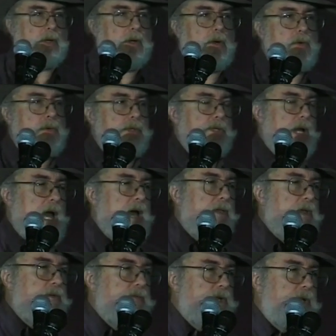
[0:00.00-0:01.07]
And, of course, now
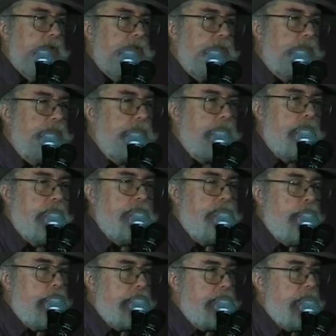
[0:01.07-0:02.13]
they've changed their story
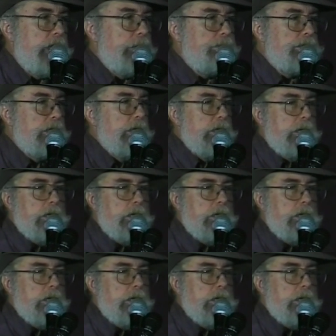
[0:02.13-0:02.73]
4 times.